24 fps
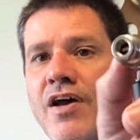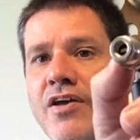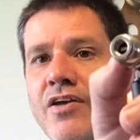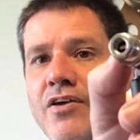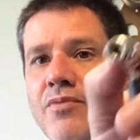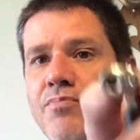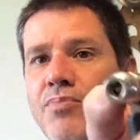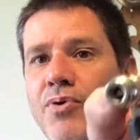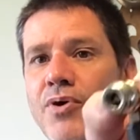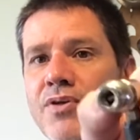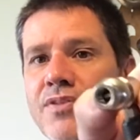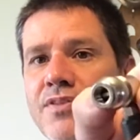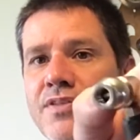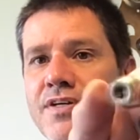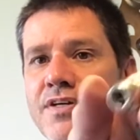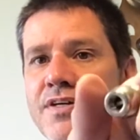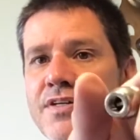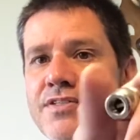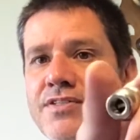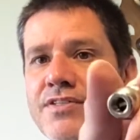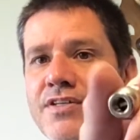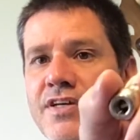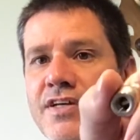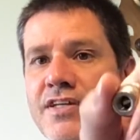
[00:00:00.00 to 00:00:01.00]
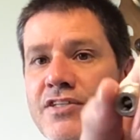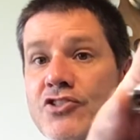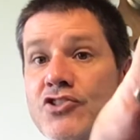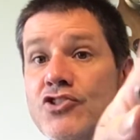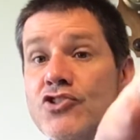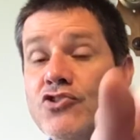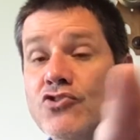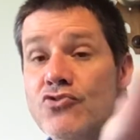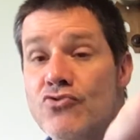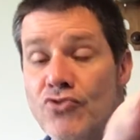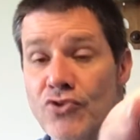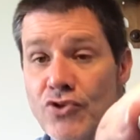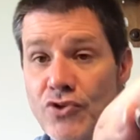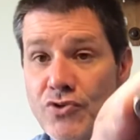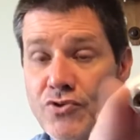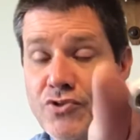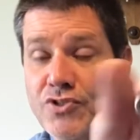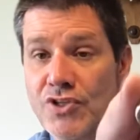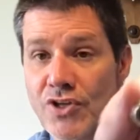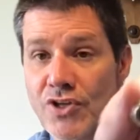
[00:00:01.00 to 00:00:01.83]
You put this, it screws